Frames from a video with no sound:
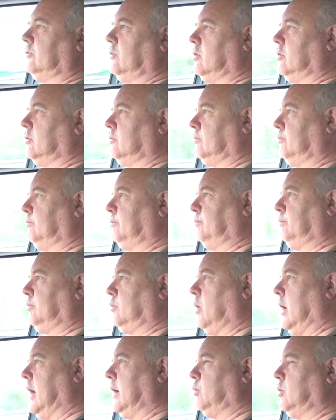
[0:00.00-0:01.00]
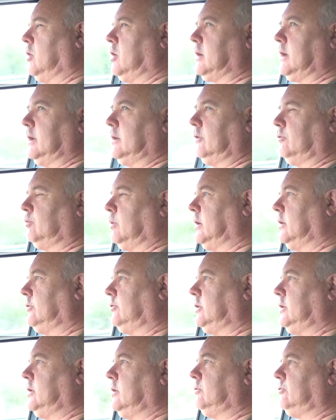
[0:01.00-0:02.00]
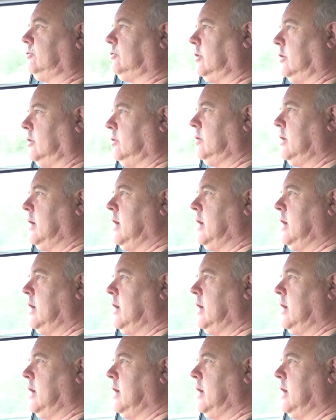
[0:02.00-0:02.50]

not quite working as well as it used to,